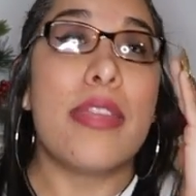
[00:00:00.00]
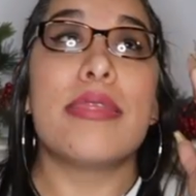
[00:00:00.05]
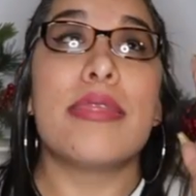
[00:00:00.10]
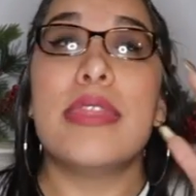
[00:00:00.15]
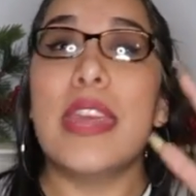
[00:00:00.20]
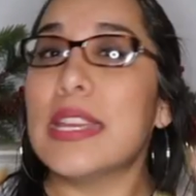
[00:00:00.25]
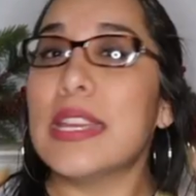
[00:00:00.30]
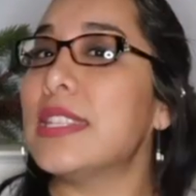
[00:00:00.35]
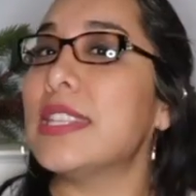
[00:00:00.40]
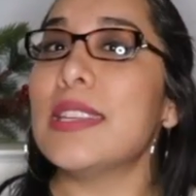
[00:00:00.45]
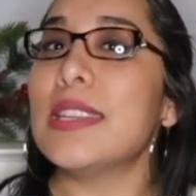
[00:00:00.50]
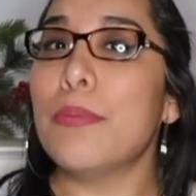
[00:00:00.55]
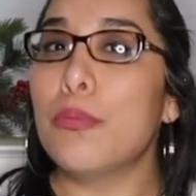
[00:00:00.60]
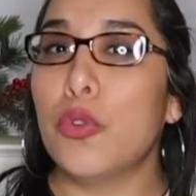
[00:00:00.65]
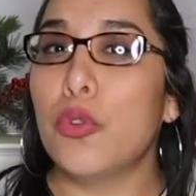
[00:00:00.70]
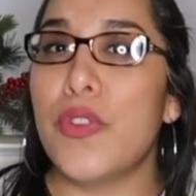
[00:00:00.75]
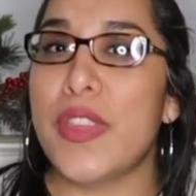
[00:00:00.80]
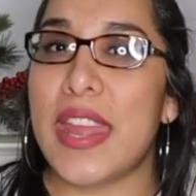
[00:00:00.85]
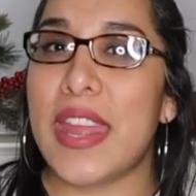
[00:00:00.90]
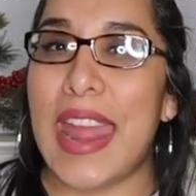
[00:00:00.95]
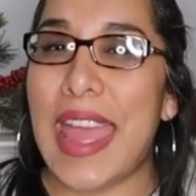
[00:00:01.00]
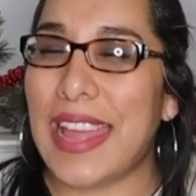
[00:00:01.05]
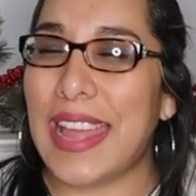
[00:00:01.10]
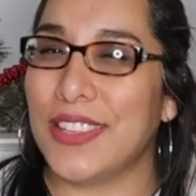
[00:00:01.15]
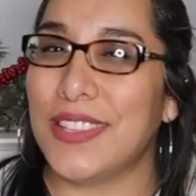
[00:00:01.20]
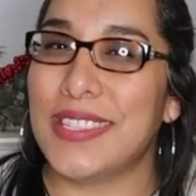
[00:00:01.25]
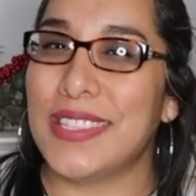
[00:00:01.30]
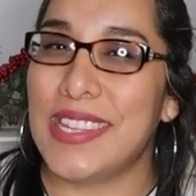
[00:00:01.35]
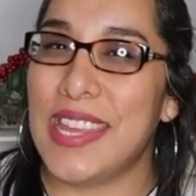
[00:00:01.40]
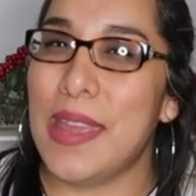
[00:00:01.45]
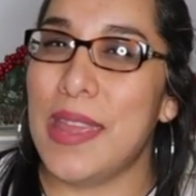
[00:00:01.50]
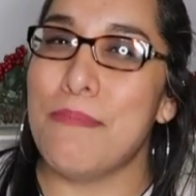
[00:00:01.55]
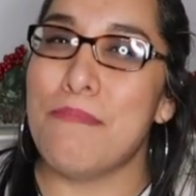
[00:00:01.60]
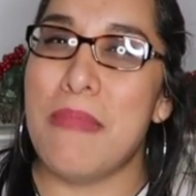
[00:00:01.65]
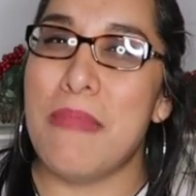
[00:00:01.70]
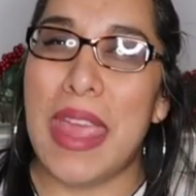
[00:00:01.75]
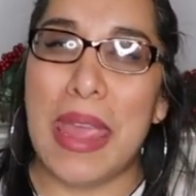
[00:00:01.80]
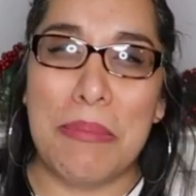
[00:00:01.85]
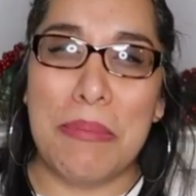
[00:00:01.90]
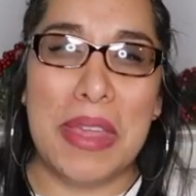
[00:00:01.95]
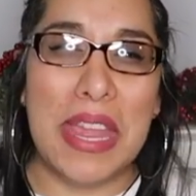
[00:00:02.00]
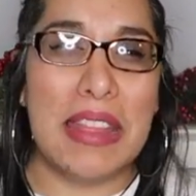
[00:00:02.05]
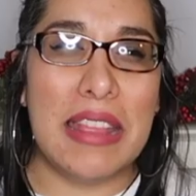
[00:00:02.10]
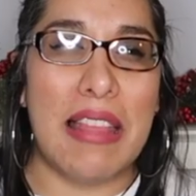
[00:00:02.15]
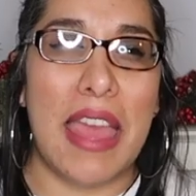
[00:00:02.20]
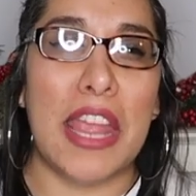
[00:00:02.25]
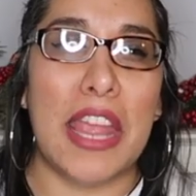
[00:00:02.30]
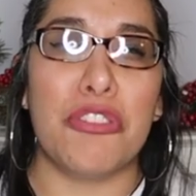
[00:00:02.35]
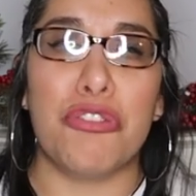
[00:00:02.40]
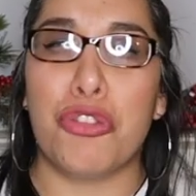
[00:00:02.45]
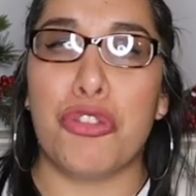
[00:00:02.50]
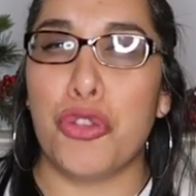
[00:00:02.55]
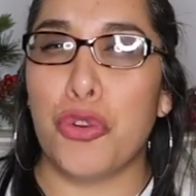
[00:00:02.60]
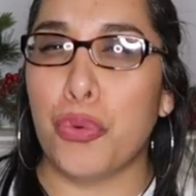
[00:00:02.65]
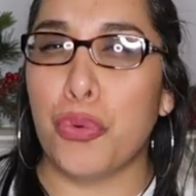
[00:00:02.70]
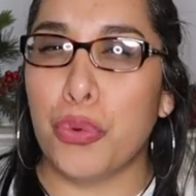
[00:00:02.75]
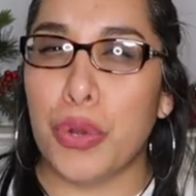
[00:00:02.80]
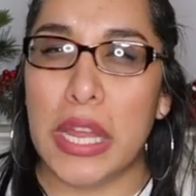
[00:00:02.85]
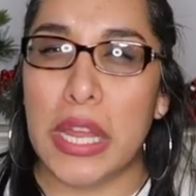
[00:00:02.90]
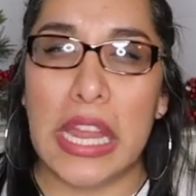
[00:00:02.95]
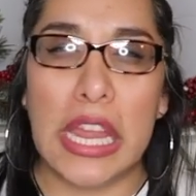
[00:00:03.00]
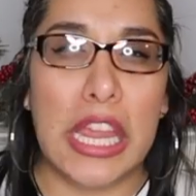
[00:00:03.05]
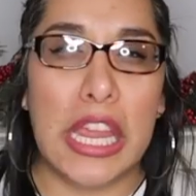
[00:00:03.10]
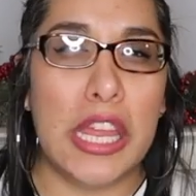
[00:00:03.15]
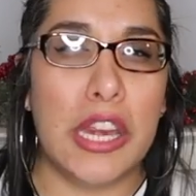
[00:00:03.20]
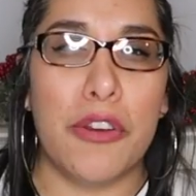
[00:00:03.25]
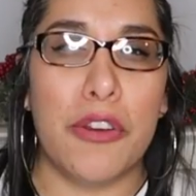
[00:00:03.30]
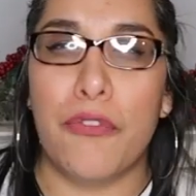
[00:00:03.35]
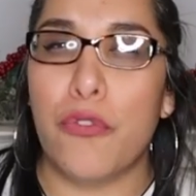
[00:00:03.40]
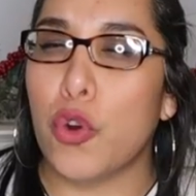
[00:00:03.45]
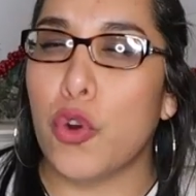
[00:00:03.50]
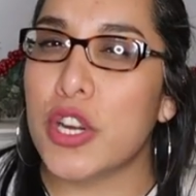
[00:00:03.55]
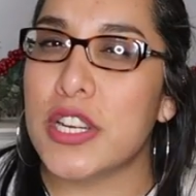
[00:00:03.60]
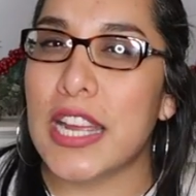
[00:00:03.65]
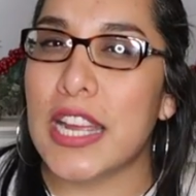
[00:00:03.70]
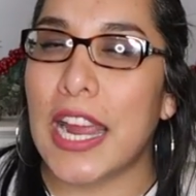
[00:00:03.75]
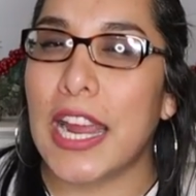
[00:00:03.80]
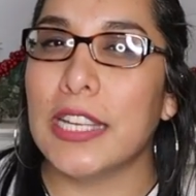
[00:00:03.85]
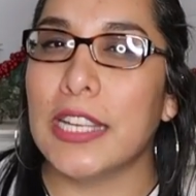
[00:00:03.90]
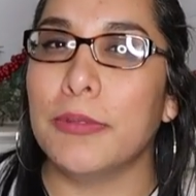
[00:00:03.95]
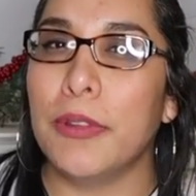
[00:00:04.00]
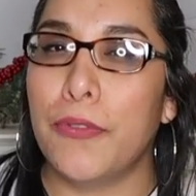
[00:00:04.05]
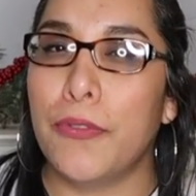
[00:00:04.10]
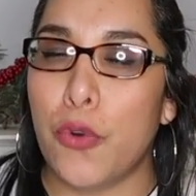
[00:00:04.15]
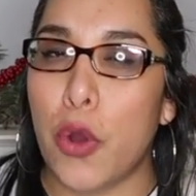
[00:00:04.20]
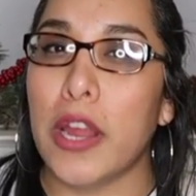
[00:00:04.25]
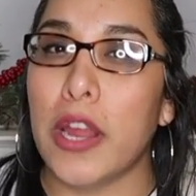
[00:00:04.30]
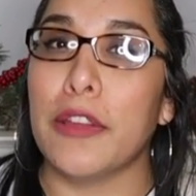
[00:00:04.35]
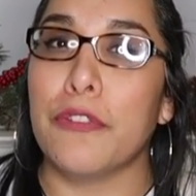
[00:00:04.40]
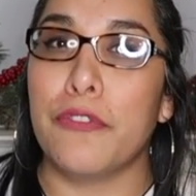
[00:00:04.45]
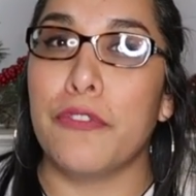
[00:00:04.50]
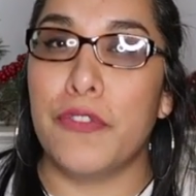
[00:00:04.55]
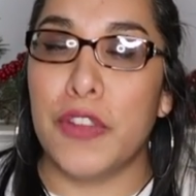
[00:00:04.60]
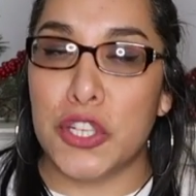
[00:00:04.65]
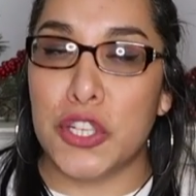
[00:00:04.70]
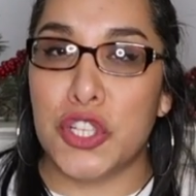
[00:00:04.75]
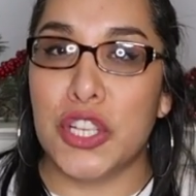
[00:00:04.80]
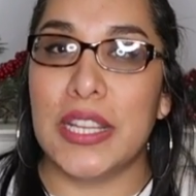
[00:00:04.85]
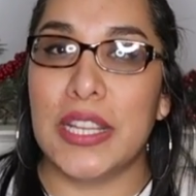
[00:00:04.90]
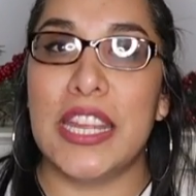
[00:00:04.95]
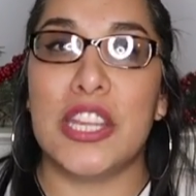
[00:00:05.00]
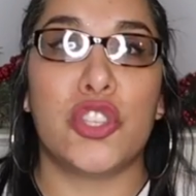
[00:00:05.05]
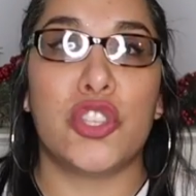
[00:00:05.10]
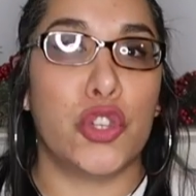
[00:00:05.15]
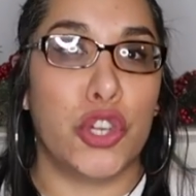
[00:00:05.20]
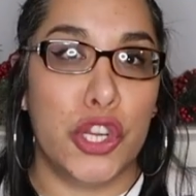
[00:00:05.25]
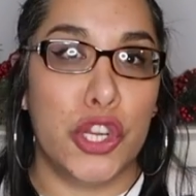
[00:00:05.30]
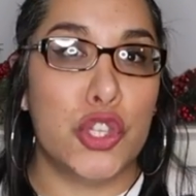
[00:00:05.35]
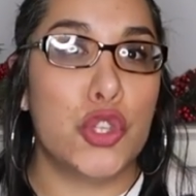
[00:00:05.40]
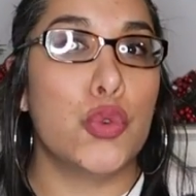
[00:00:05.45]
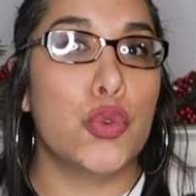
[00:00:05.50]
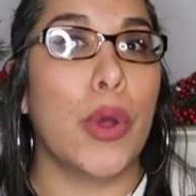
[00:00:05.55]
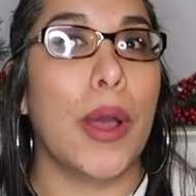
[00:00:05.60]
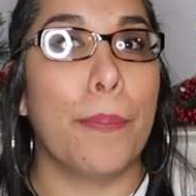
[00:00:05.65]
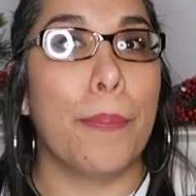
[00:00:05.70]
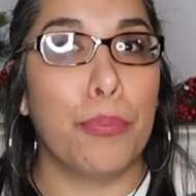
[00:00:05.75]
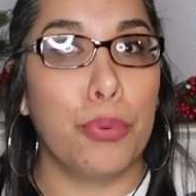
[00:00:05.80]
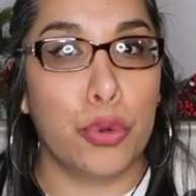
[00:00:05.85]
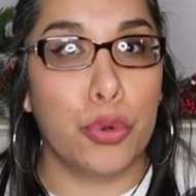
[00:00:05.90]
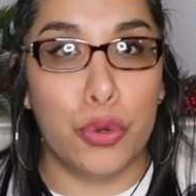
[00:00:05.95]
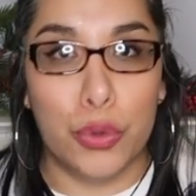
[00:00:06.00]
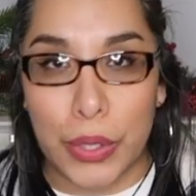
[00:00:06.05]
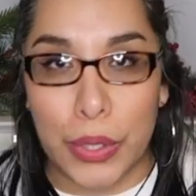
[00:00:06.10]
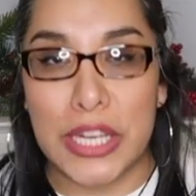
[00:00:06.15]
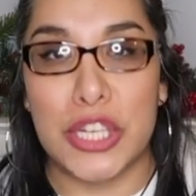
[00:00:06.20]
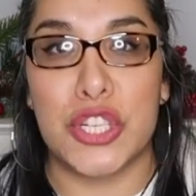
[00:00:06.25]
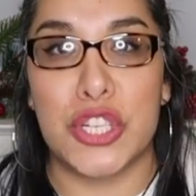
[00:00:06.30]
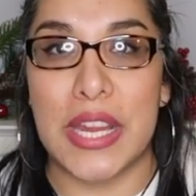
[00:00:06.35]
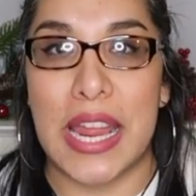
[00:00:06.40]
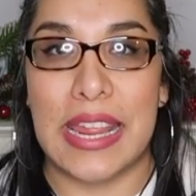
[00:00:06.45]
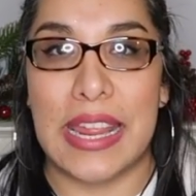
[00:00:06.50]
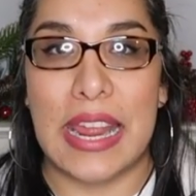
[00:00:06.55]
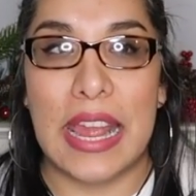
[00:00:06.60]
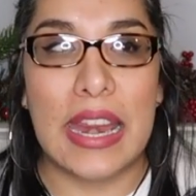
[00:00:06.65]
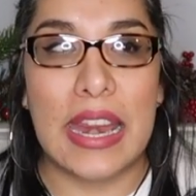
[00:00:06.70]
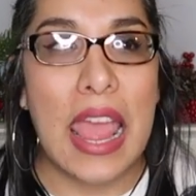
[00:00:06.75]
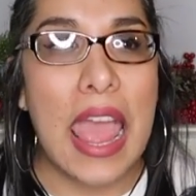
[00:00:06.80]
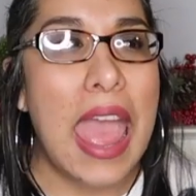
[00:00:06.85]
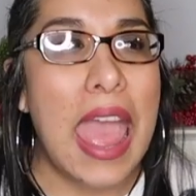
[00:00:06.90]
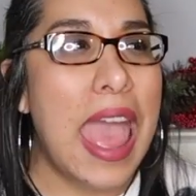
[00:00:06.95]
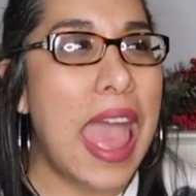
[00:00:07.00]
This is a movie that I had to see maybe like 3 to 4 times before I officially started to appreciate it.